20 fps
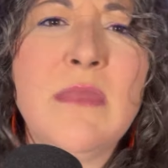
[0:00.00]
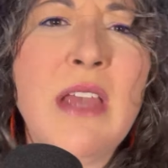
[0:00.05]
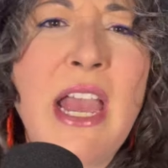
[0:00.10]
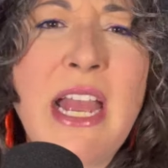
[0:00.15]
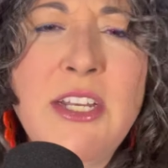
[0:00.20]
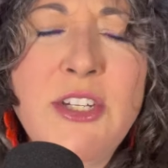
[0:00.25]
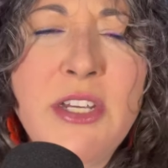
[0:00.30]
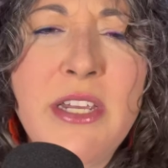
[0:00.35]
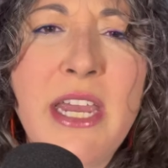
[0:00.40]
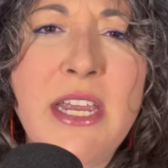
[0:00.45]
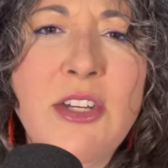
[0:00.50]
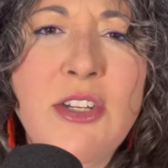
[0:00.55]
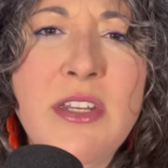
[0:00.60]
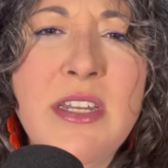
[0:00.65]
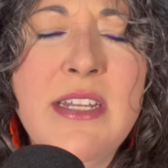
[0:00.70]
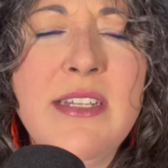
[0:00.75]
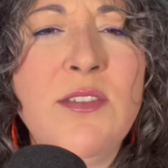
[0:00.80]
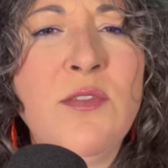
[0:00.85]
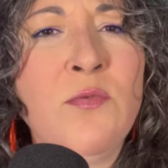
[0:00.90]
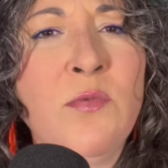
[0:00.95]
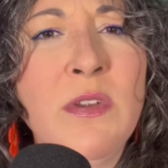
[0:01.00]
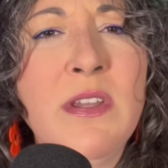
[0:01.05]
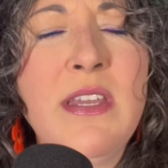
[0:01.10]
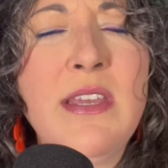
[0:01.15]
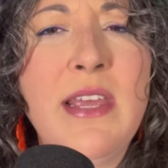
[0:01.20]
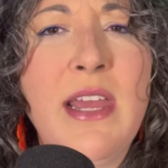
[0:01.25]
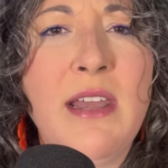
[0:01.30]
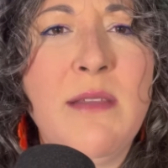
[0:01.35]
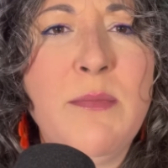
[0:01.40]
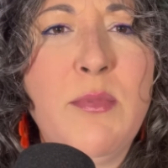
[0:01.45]
Education isn't really
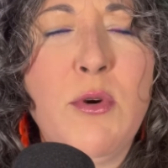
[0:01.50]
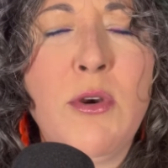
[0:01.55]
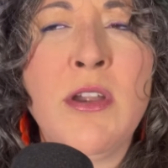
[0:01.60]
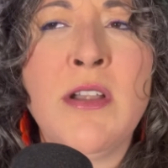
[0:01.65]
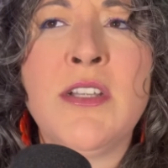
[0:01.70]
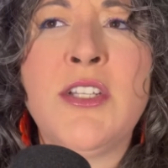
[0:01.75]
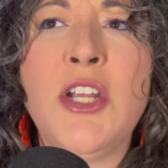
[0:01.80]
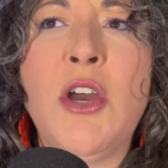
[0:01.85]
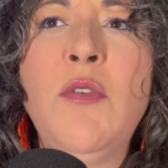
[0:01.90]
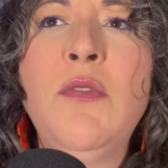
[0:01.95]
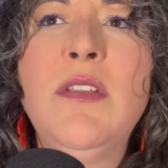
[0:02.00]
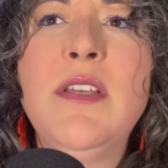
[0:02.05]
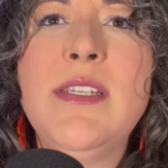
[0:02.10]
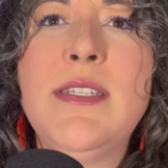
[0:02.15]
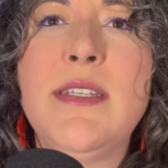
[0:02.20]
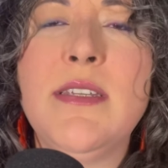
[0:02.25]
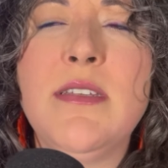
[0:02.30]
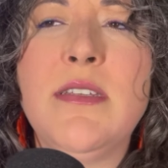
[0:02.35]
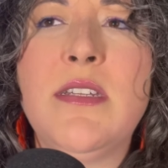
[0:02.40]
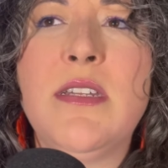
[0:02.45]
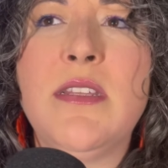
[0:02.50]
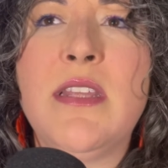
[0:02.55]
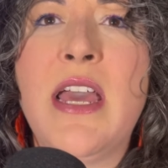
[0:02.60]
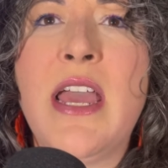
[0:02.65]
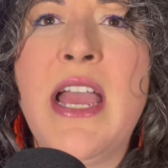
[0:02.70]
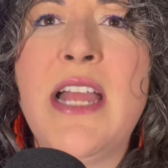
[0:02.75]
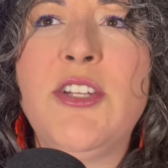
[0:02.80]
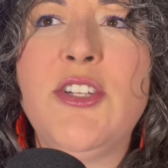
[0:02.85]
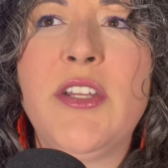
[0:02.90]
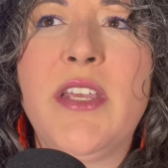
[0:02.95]
that important. Don't listen to
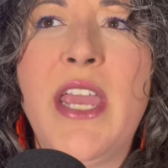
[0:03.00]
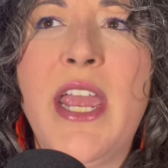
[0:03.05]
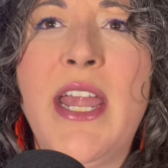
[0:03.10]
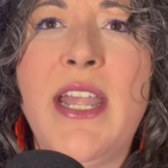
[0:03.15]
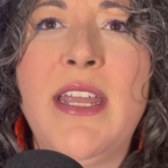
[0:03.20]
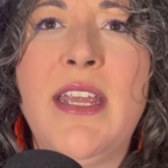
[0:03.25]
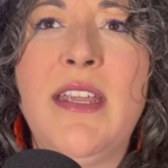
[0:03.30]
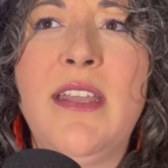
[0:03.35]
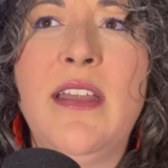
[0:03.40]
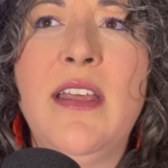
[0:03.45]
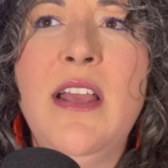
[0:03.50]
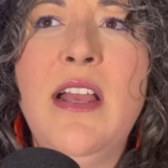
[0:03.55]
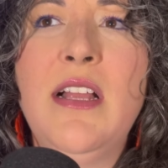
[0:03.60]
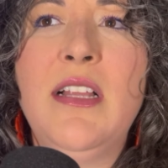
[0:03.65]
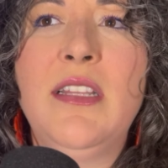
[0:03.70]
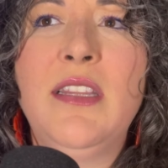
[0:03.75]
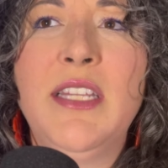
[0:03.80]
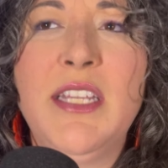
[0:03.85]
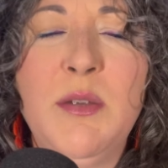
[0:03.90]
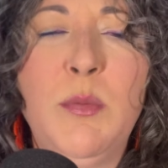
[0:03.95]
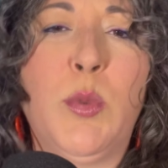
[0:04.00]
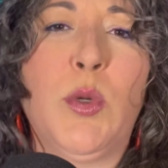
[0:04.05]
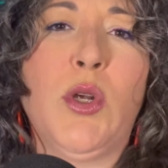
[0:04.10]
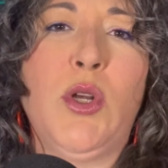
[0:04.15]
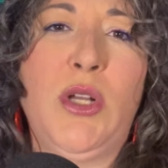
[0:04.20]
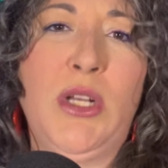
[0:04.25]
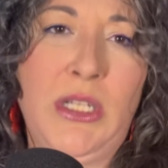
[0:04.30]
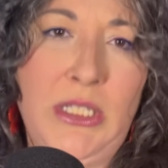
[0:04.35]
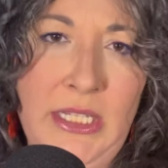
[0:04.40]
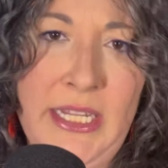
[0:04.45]
the educated
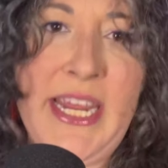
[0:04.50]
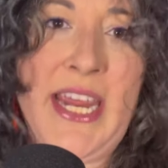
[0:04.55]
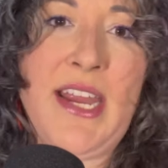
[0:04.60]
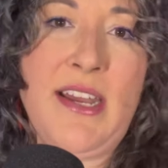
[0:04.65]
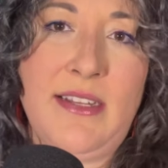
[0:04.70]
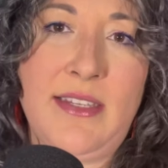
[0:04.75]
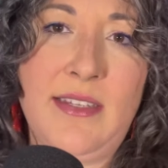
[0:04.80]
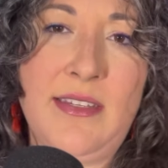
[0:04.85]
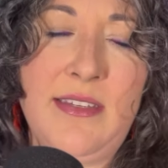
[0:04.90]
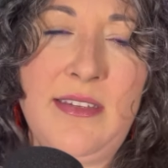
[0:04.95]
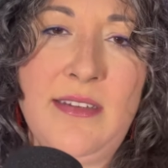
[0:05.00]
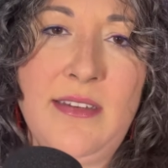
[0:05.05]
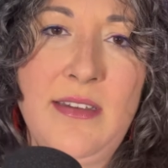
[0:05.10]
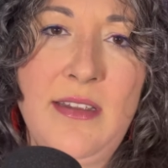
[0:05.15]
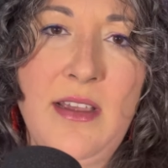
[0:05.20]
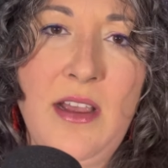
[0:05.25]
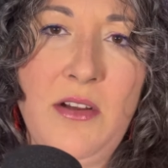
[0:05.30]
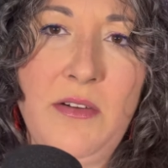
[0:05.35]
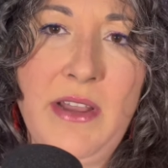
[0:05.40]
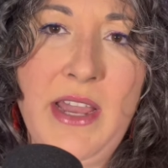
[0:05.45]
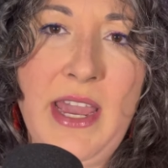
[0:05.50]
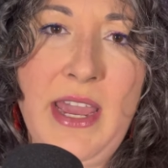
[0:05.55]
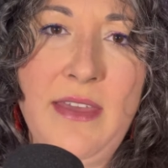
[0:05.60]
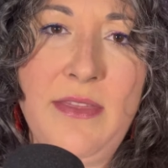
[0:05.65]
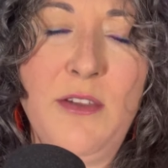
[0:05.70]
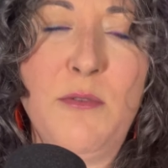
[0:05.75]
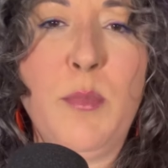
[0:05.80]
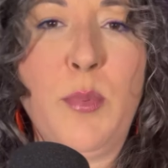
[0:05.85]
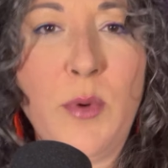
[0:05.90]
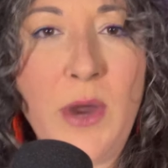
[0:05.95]
liberal elites. Okay,
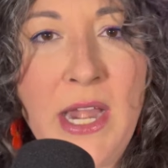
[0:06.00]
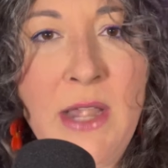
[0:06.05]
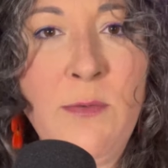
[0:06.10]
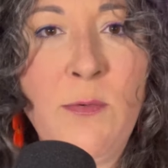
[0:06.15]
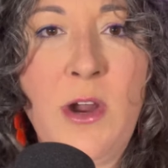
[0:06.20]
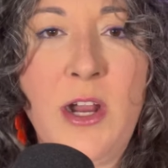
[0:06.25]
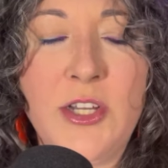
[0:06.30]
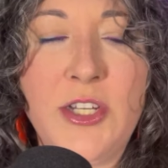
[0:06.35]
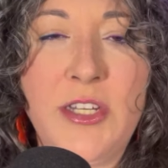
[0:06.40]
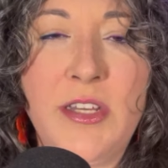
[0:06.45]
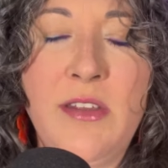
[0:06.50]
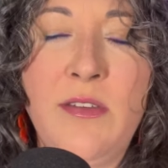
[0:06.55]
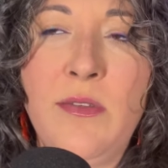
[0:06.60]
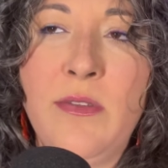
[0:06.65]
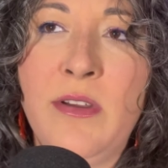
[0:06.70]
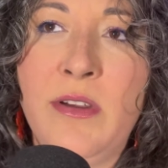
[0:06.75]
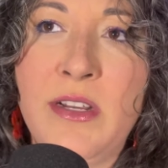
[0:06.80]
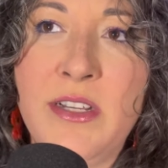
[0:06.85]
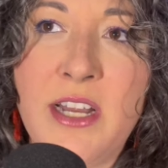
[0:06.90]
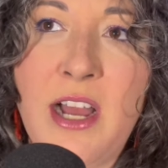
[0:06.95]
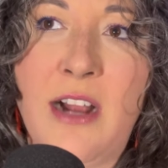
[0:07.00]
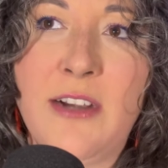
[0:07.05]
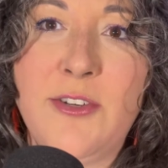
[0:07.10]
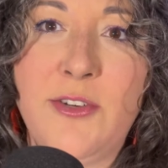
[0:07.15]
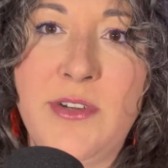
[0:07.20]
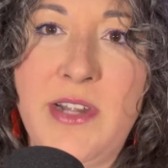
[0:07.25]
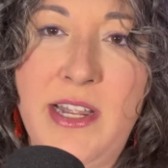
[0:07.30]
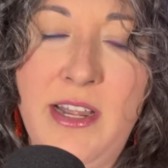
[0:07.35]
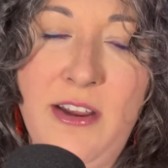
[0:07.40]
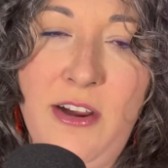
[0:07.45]
they're brainwashing you. They're
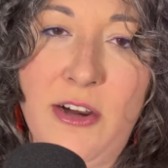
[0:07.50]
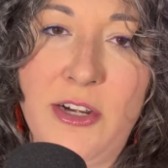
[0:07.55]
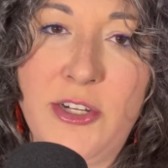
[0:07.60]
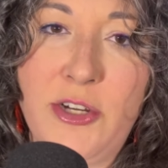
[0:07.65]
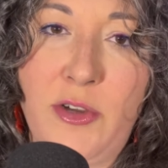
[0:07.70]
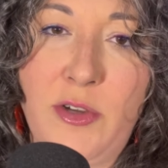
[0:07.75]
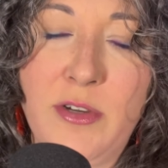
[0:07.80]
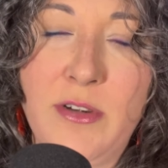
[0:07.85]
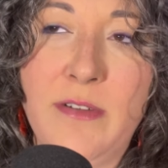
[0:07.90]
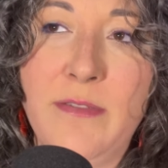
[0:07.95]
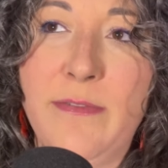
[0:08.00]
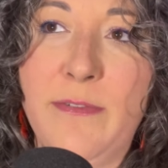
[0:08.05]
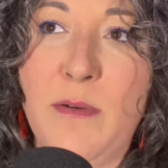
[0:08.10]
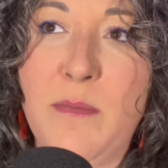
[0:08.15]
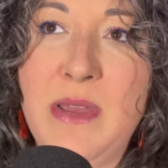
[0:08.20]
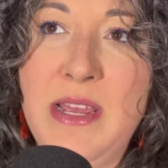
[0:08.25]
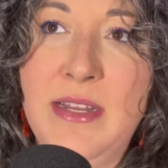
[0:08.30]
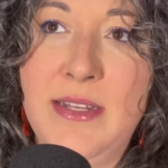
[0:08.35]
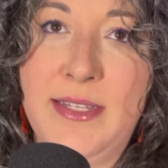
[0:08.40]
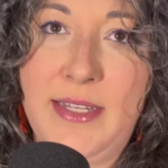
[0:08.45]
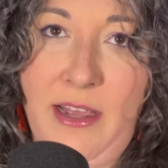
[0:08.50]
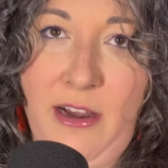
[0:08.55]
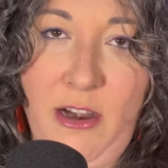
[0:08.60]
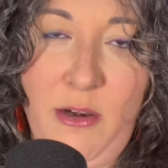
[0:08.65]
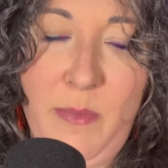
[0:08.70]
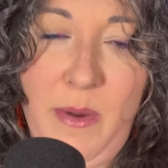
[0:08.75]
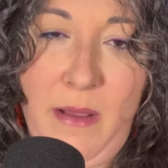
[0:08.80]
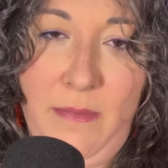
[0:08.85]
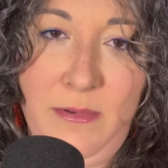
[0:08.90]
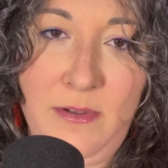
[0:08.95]
indoctrinating our children from inside
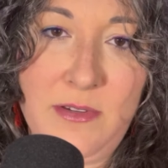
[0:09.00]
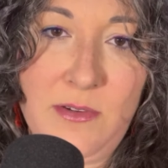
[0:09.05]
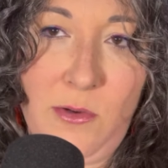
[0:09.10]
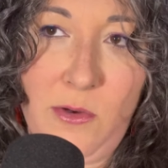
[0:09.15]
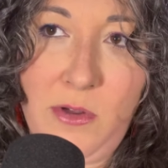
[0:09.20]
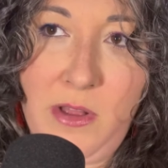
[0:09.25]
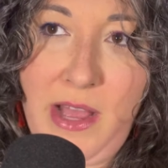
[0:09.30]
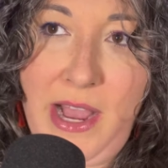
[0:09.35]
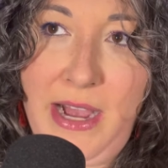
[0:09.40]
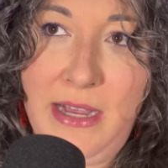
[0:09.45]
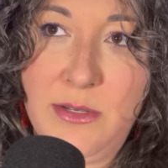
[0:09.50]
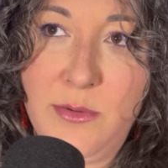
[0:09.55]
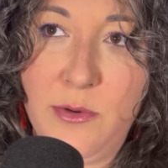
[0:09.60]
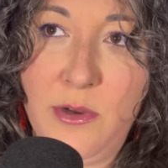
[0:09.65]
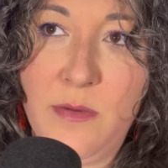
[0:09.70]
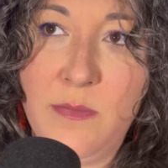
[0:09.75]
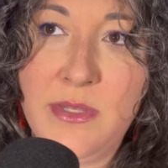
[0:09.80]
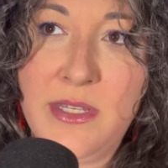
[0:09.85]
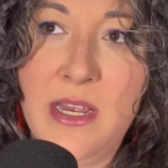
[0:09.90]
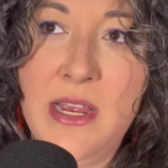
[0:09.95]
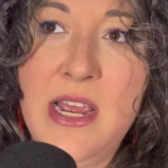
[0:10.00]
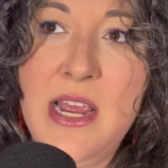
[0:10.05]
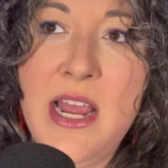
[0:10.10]
our public school classrooms.